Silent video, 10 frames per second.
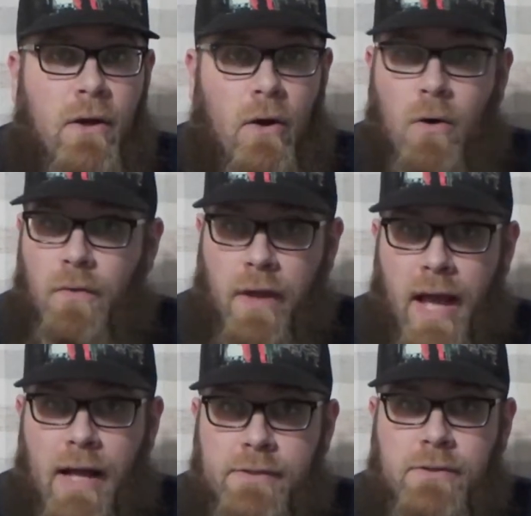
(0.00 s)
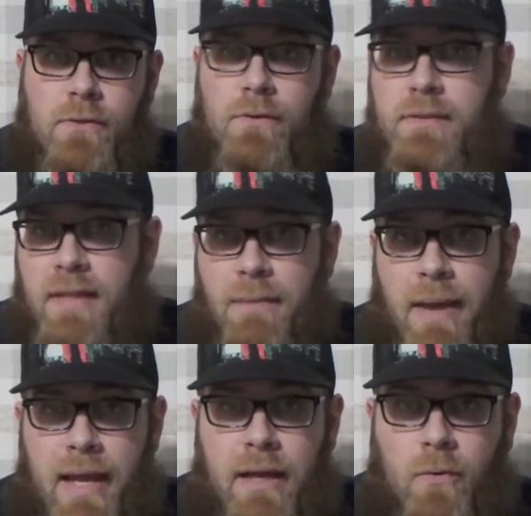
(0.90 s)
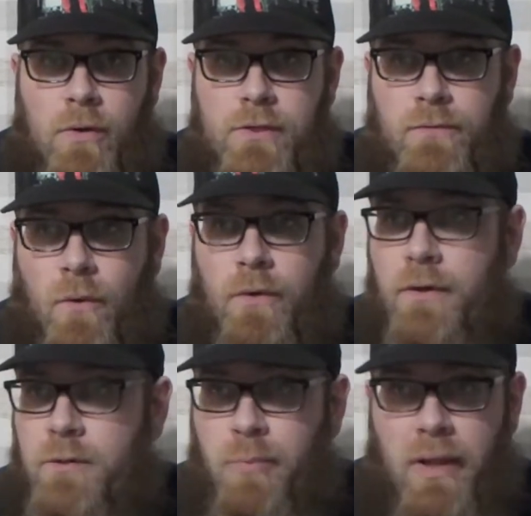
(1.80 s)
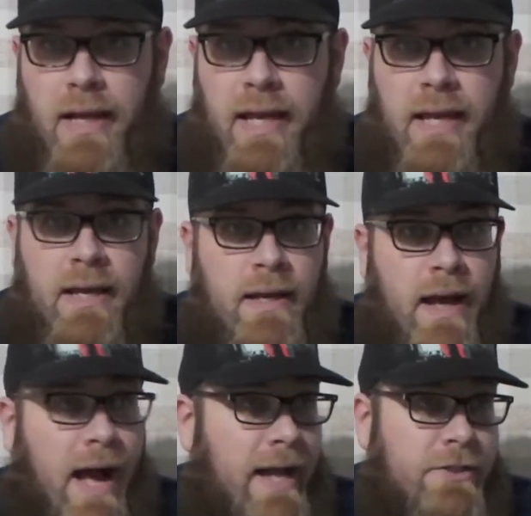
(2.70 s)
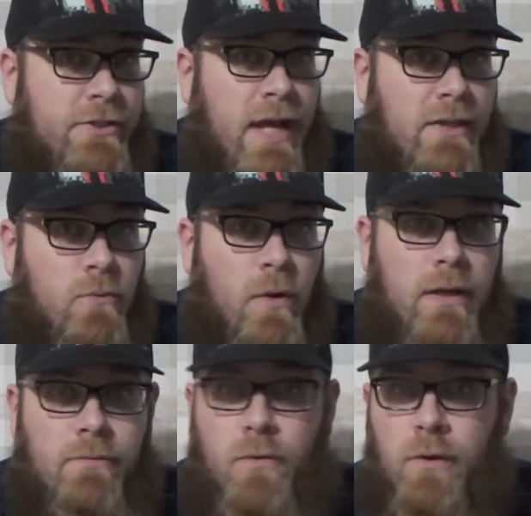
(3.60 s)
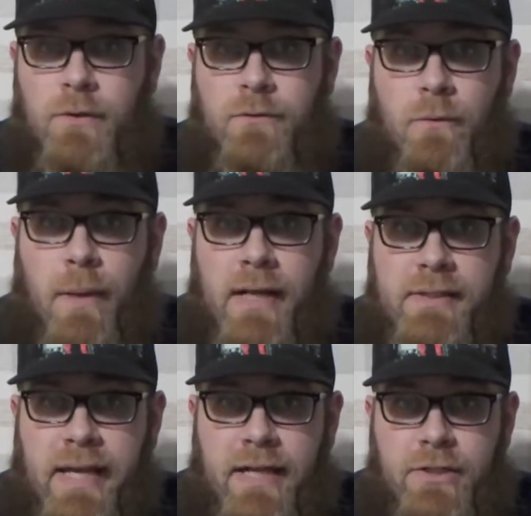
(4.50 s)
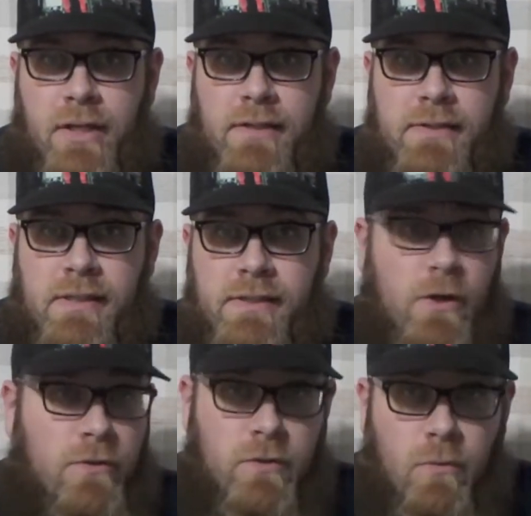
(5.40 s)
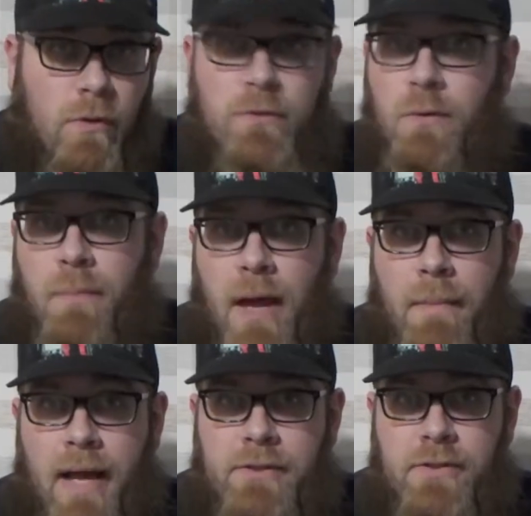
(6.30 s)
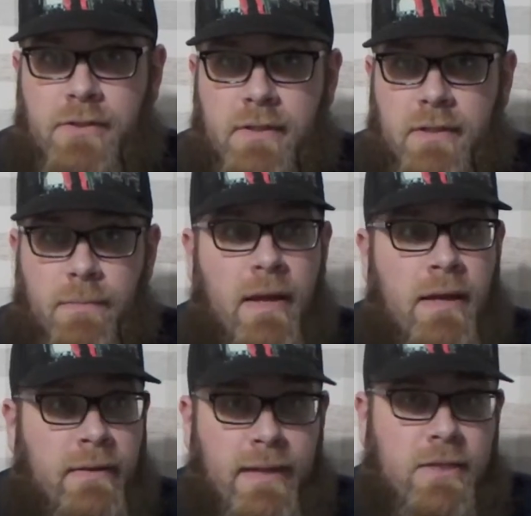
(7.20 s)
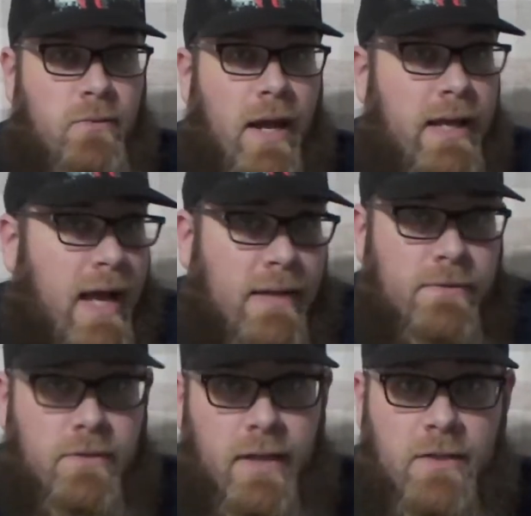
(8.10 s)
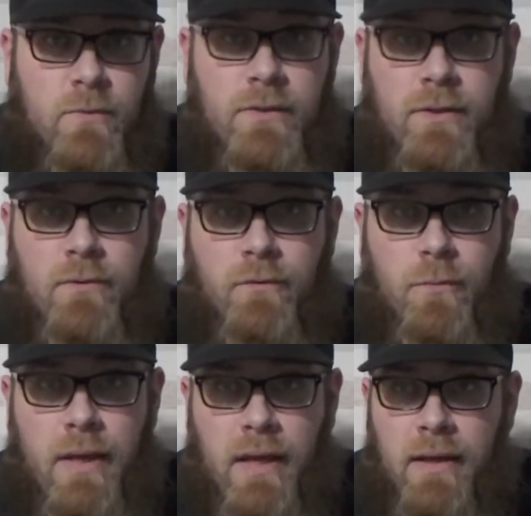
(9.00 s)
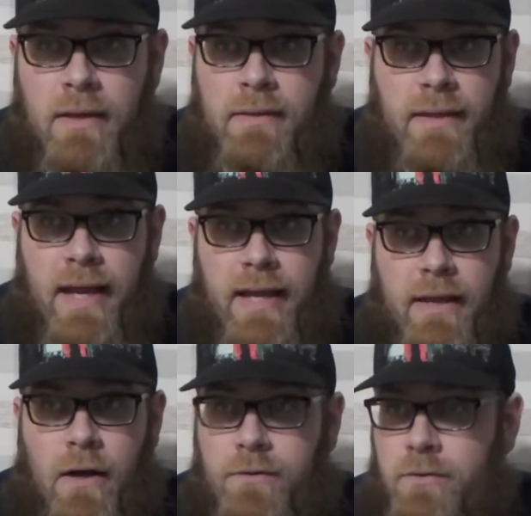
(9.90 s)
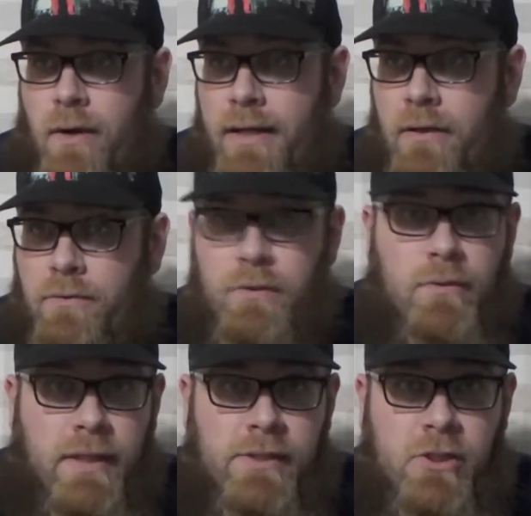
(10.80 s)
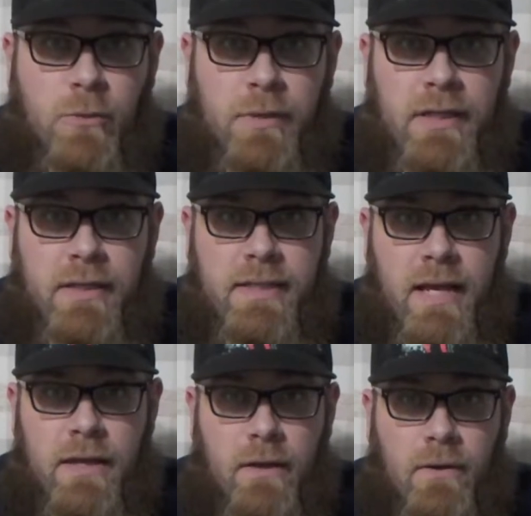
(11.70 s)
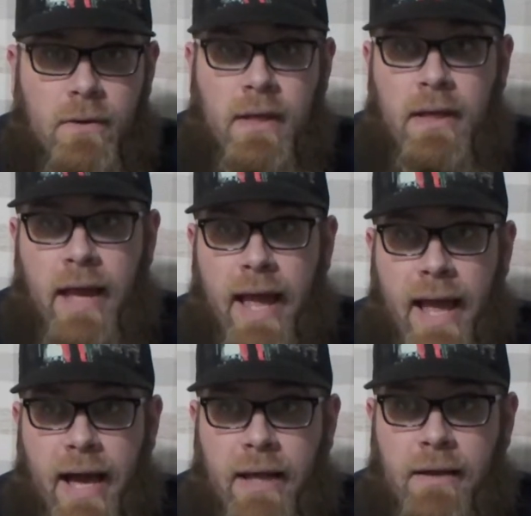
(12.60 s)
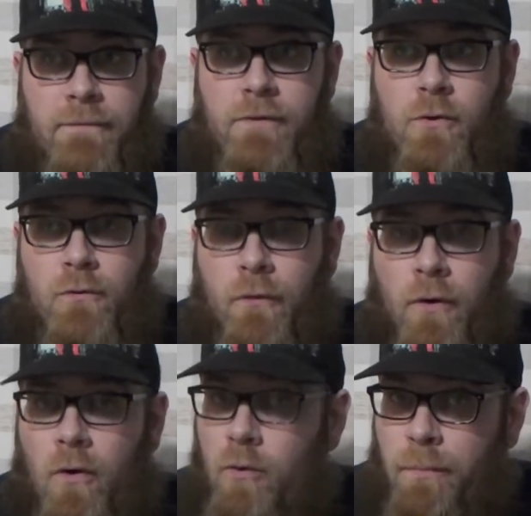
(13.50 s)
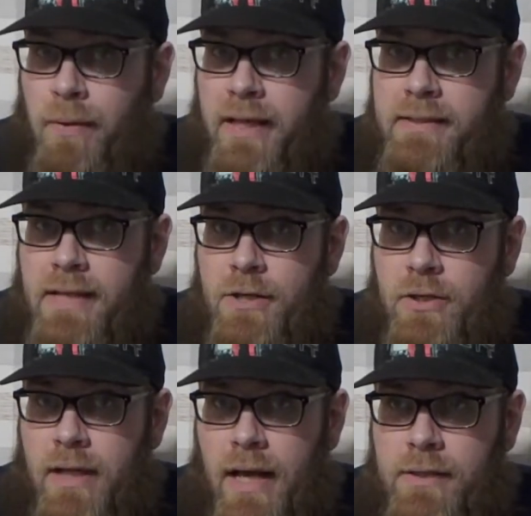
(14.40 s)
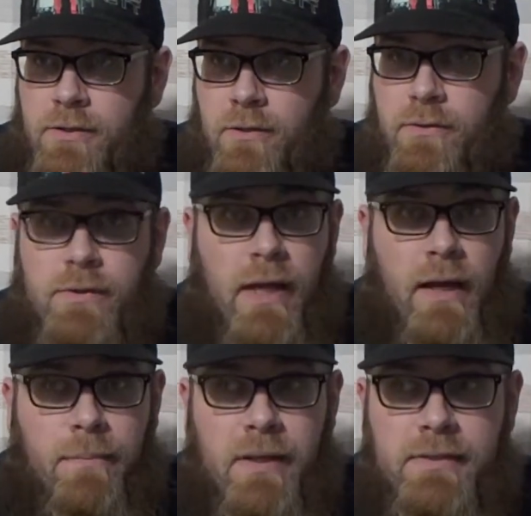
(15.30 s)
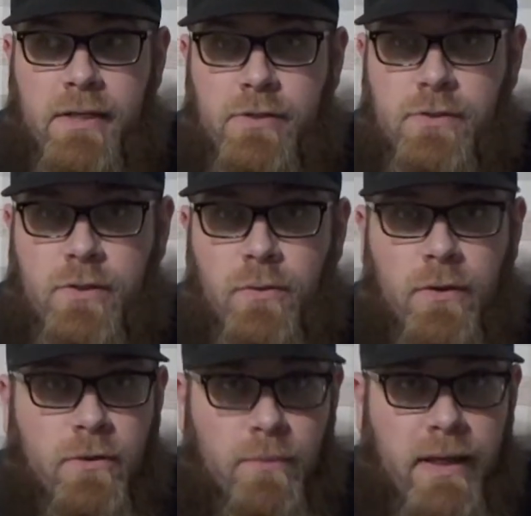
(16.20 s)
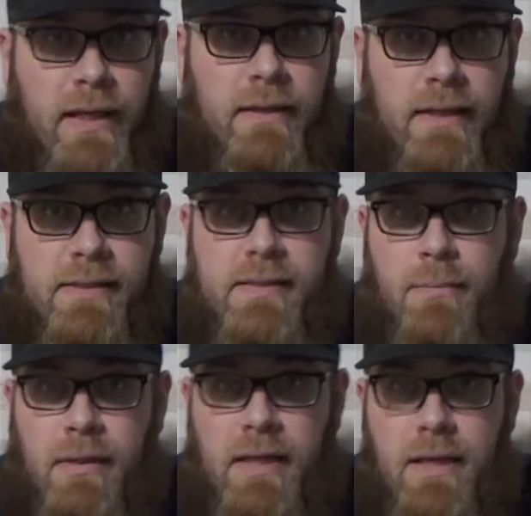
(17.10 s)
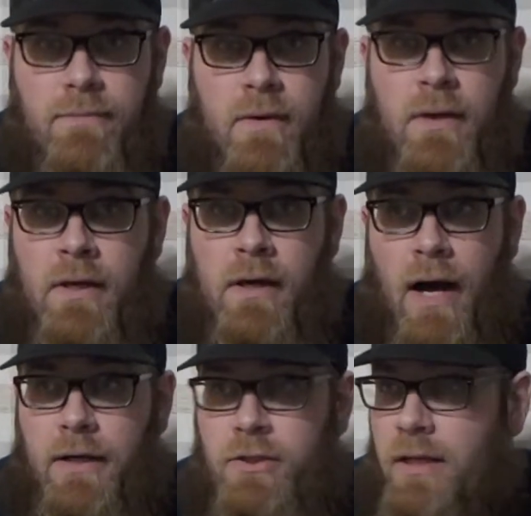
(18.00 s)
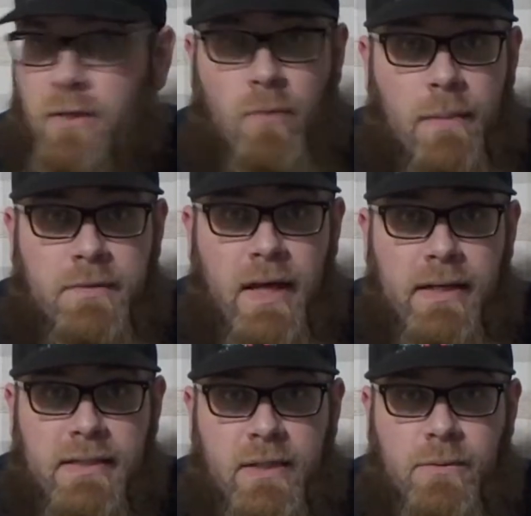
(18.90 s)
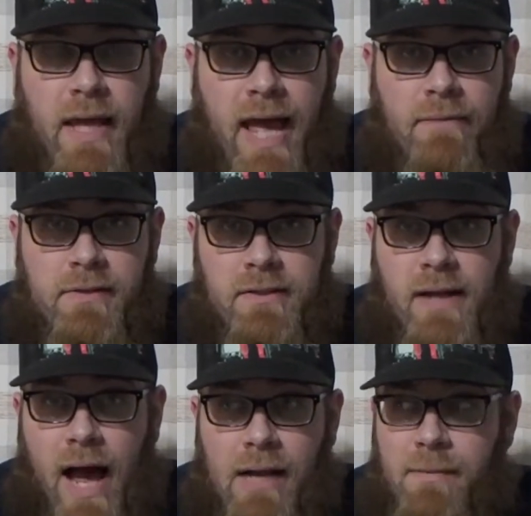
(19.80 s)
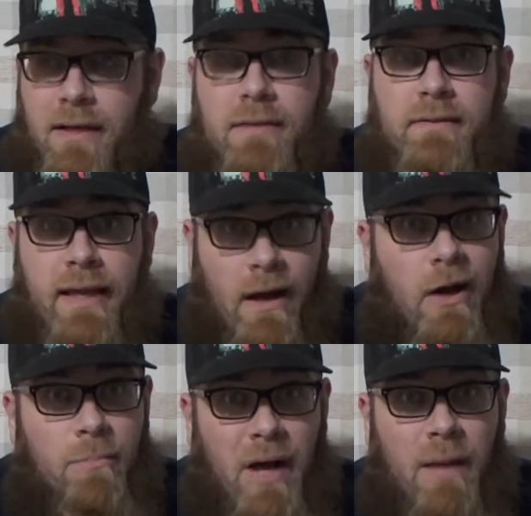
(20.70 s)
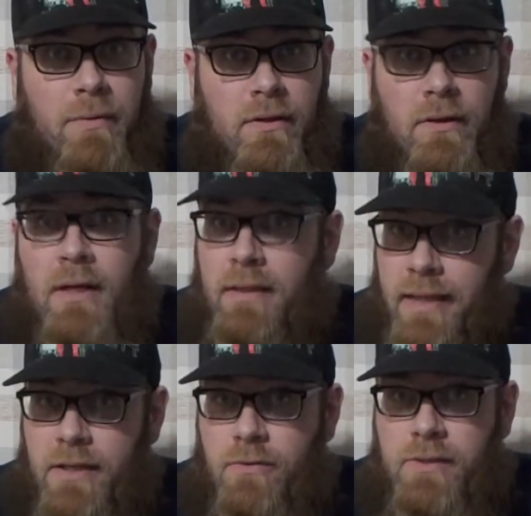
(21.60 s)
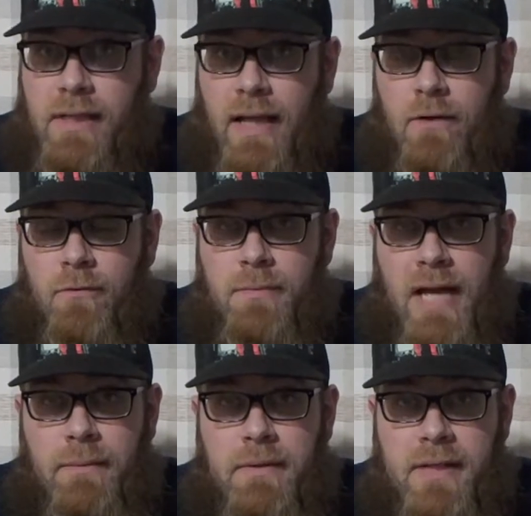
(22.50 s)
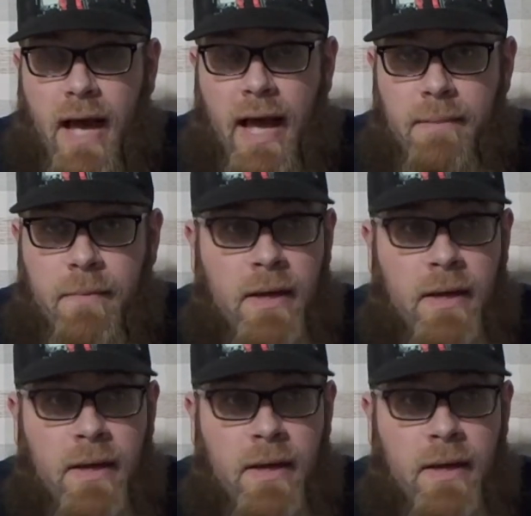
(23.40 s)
all the consoles that they make cords for. There's plenty. I just got the one, of course, for my Sega Genesis. Also works with my Master System. That's what I got, so that's what's good for me. They also, I know, do at least Super Nintendo and a few for old PlayStation consoles, uh, PlayStations 2 and 3 at least, I believe. Uh, check their website to see what they have in stock because they are popular. They do sell out from time to time,